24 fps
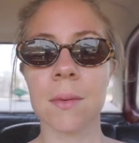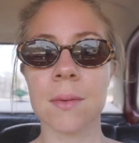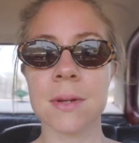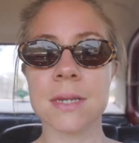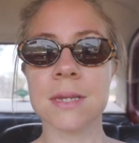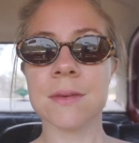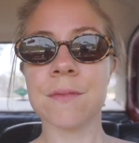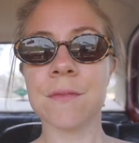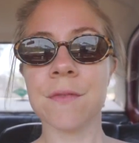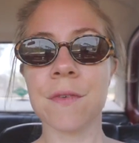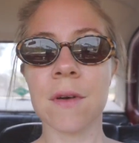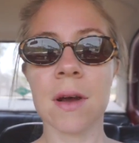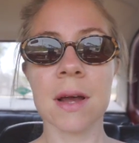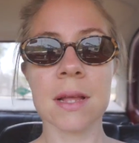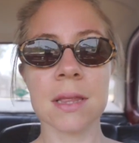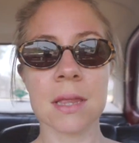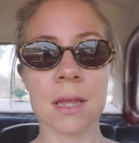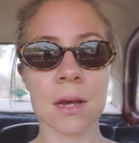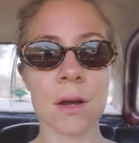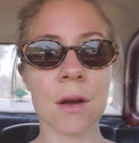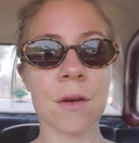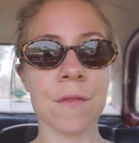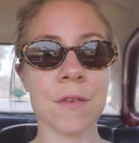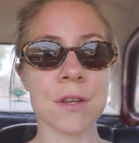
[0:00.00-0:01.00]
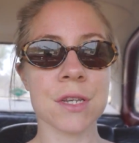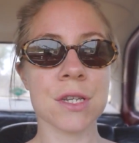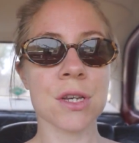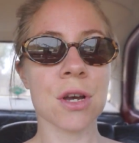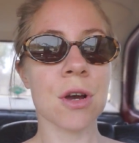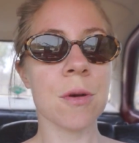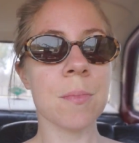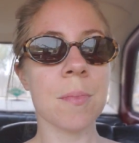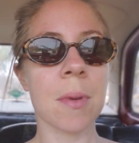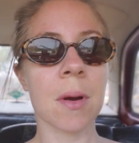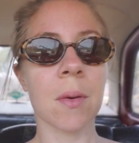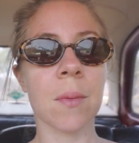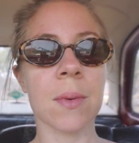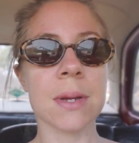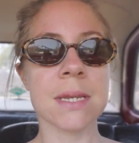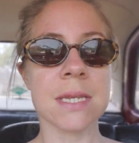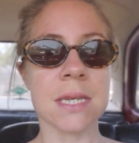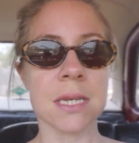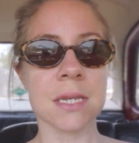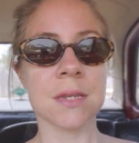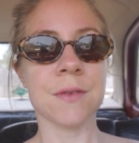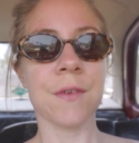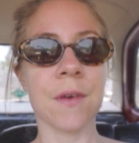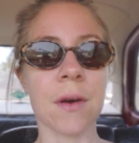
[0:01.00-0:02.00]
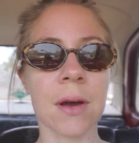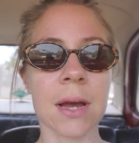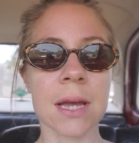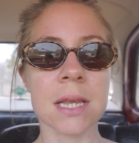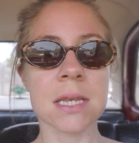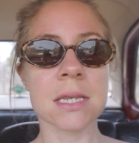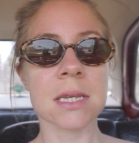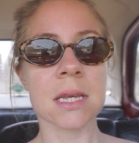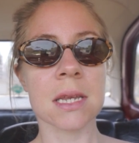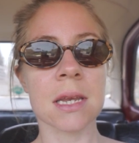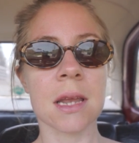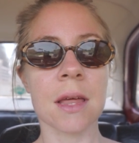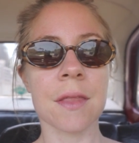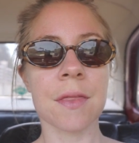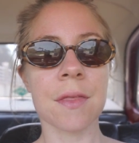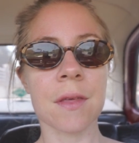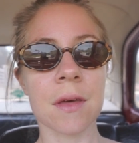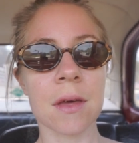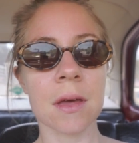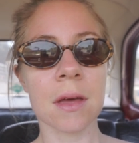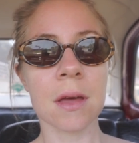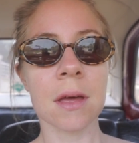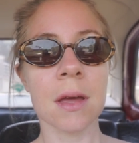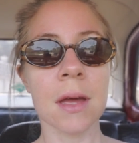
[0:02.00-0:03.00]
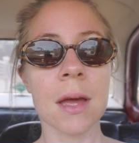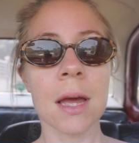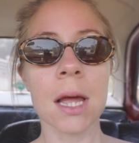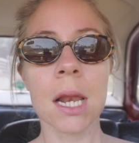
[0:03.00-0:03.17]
We didn't find the coffee shop, but we did find another